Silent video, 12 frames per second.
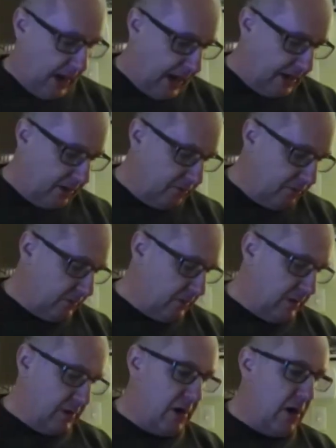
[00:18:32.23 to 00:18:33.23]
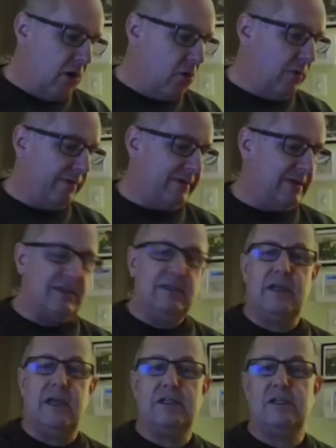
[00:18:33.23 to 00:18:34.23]
I don't know if this is
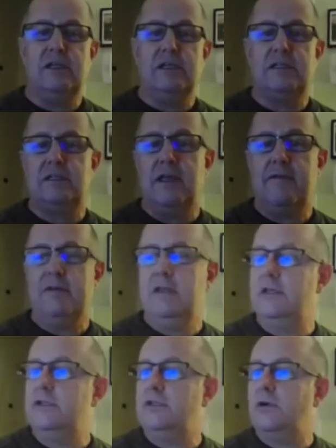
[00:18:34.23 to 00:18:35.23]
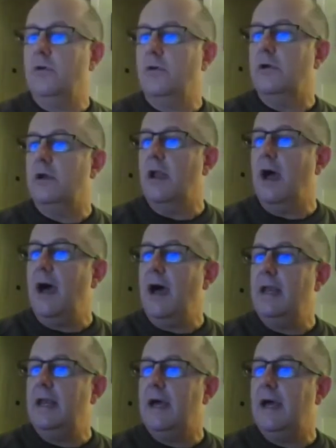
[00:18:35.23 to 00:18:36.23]
actually a 7-inch or
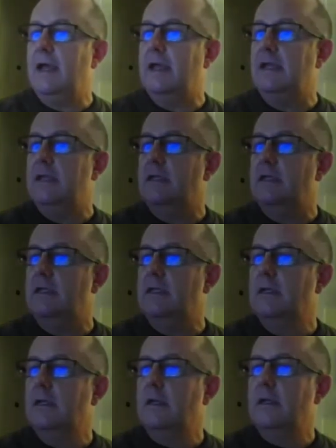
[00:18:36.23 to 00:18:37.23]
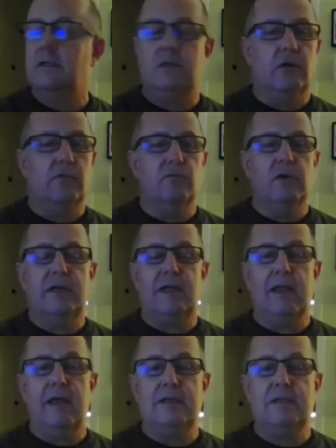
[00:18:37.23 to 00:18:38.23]
not. I don't really
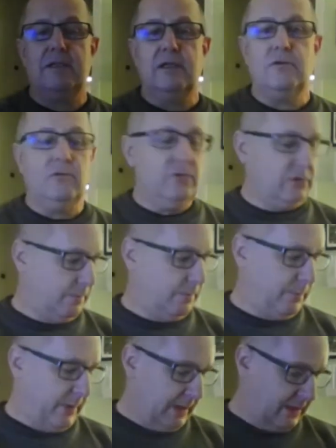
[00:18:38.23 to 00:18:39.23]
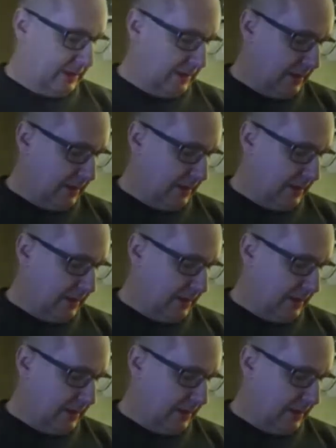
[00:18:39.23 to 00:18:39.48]
collect singles, but